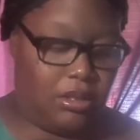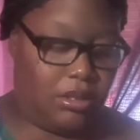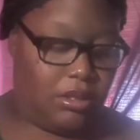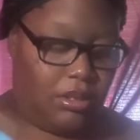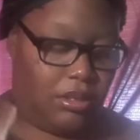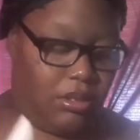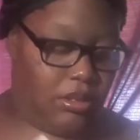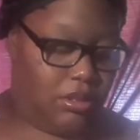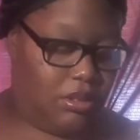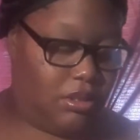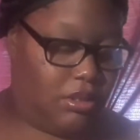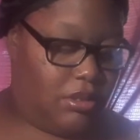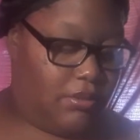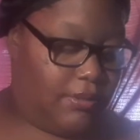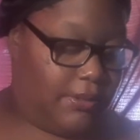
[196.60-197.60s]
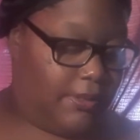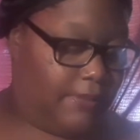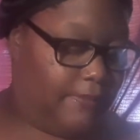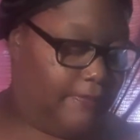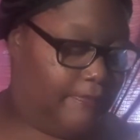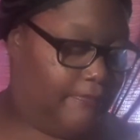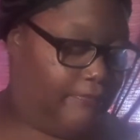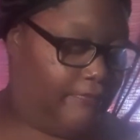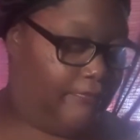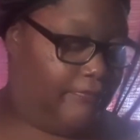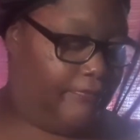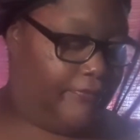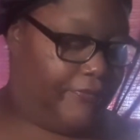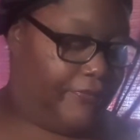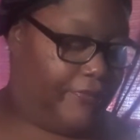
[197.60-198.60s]

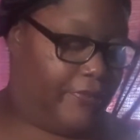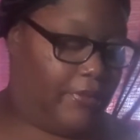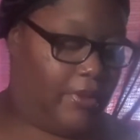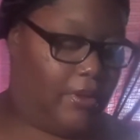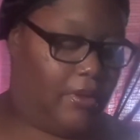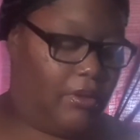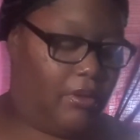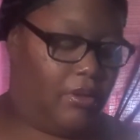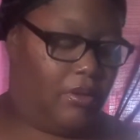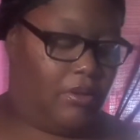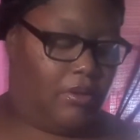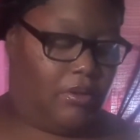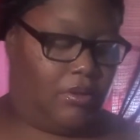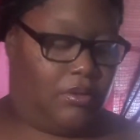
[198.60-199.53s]
Nobody speaks.